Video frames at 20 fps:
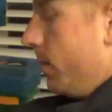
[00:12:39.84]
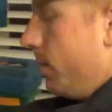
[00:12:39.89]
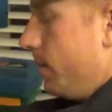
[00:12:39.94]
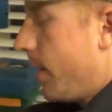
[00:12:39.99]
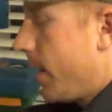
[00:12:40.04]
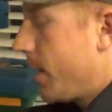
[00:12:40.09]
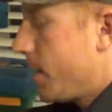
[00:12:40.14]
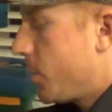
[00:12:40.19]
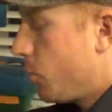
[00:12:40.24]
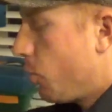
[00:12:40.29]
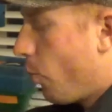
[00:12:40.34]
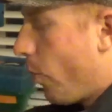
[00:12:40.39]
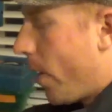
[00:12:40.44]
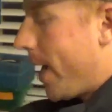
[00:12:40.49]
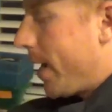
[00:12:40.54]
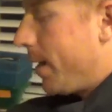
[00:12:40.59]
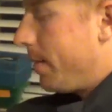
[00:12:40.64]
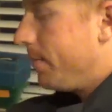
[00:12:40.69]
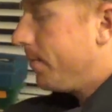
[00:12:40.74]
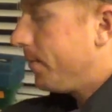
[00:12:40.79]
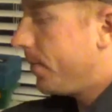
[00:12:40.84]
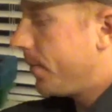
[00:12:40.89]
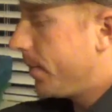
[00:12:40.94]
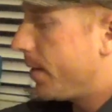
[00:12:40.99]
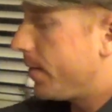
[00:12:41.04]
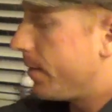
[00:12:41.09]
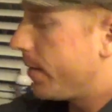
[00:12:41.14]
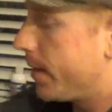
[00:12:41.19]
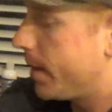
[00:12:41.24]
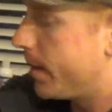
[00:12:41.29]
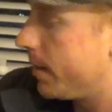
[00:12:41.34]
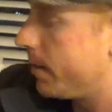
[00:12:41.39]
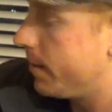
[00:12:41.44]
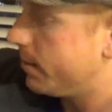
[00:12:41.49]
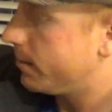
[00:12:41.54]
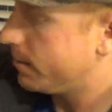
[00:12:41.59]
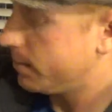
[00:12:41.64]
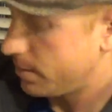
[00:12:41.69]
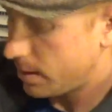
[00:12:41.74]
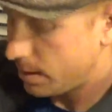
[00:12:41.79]
nice and wet, and then
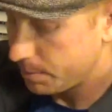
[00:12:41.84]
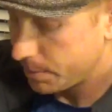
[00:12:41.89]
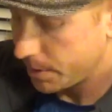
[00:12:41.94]
I'm